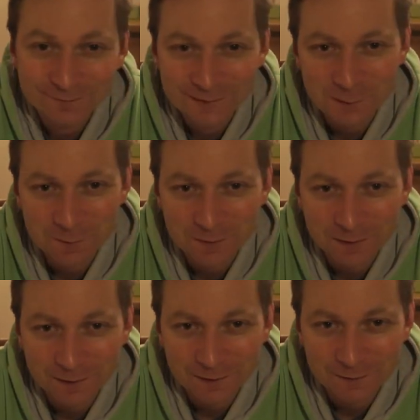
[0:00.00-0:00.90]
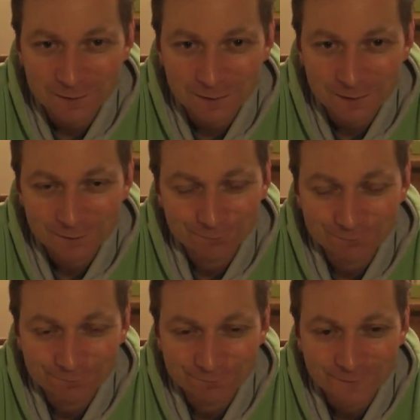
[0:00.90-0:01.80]
typically chaotic.
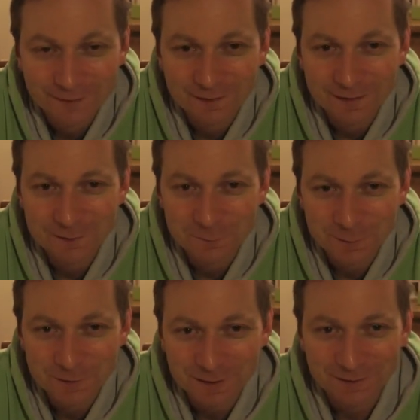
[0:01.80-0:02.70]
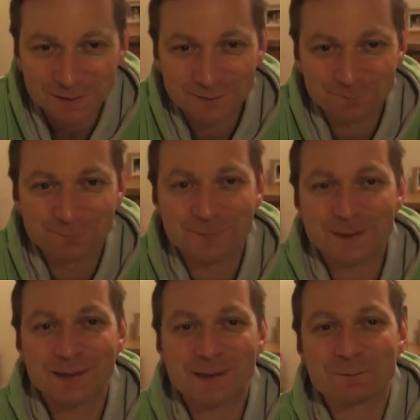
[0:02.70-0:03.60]
Thanks for watching, guys.
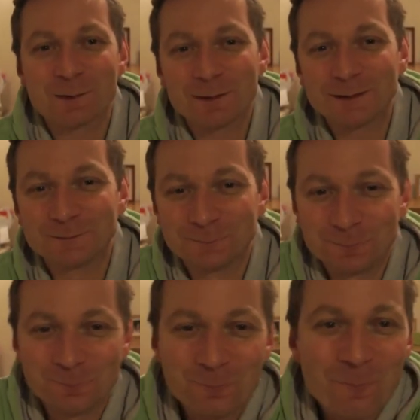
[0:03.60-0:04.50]
Cheers. Bye-bye.